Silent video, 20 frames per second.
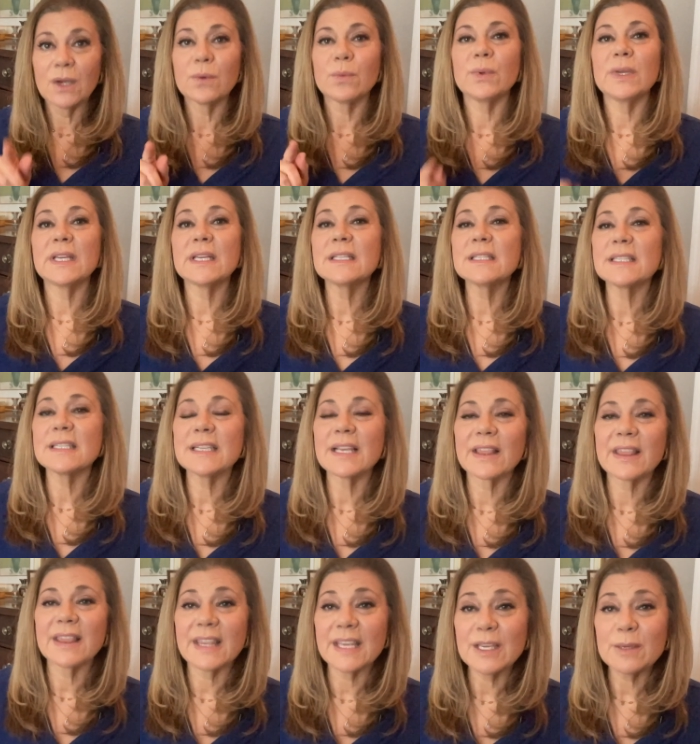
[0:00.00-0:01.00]
We can see a
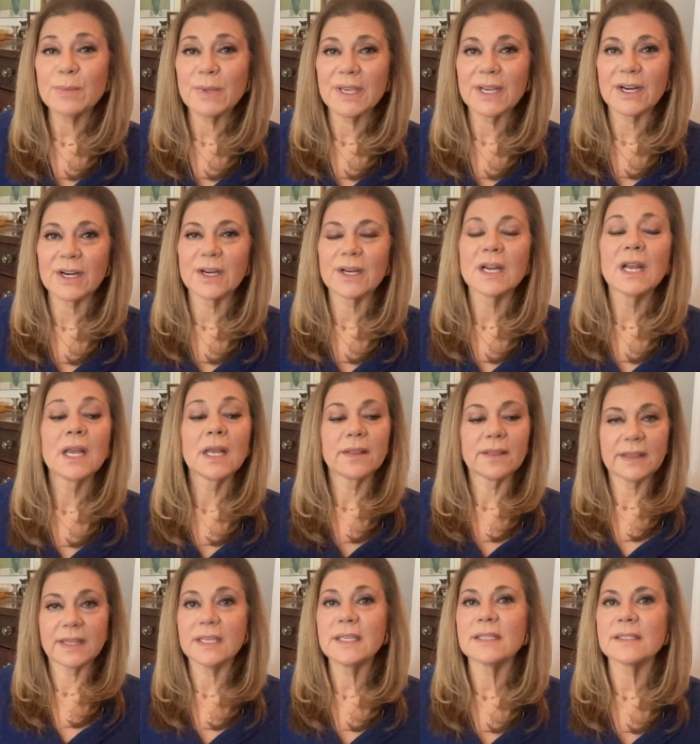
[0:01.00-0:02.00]
theme here.
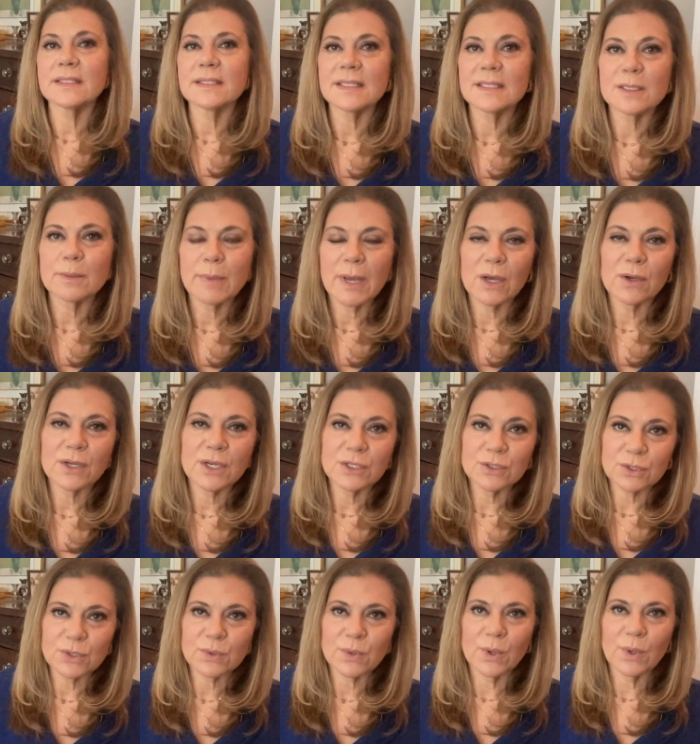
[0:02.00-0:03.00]
This is about
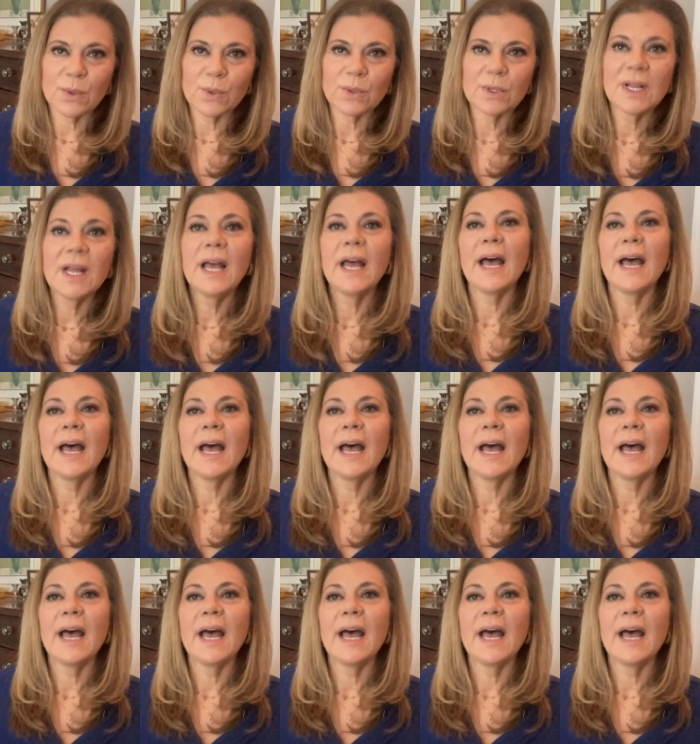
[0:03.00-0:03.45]
control.